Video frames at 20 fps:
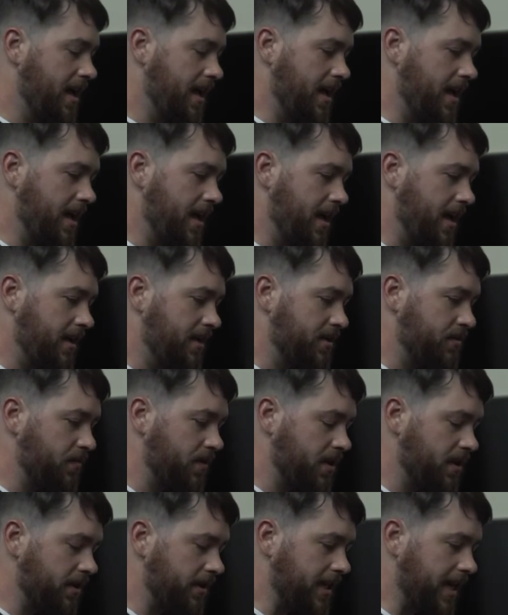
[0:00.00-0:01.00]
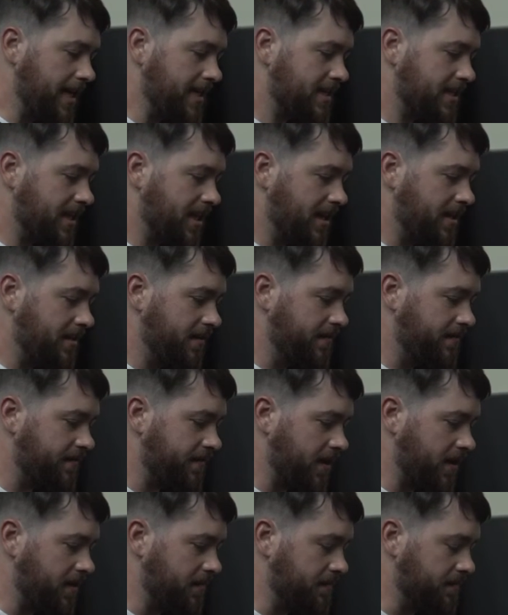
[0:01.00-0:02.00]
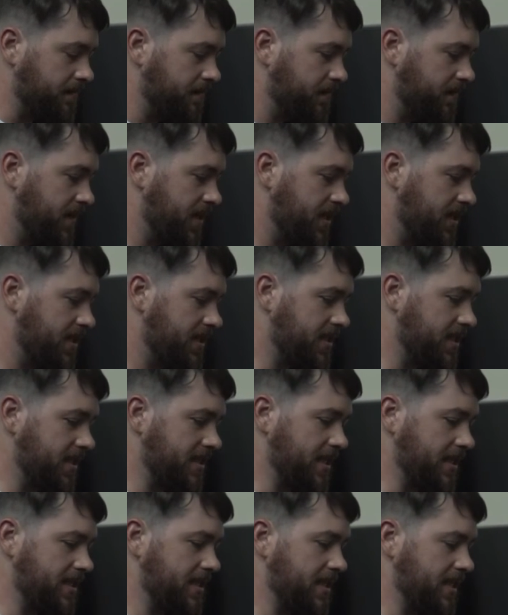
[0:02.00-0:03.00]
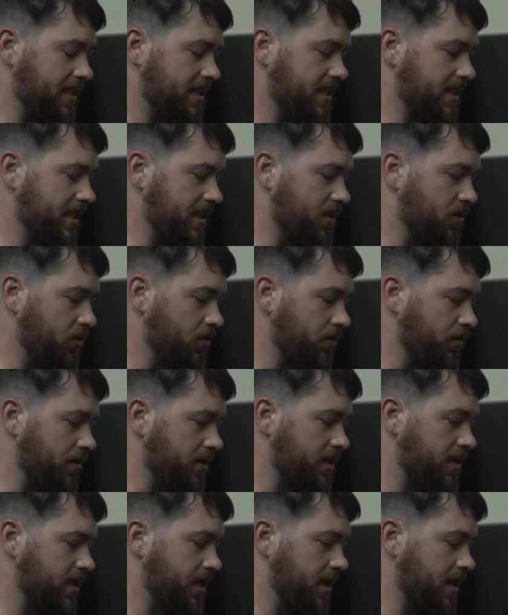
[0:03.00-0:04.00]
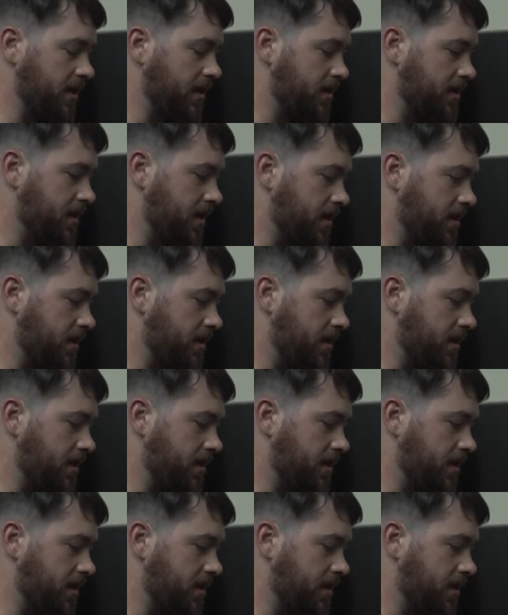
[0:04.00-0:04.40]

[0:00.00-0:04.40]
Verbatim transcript: And one of the last kind of um, statisticsy tools that I'll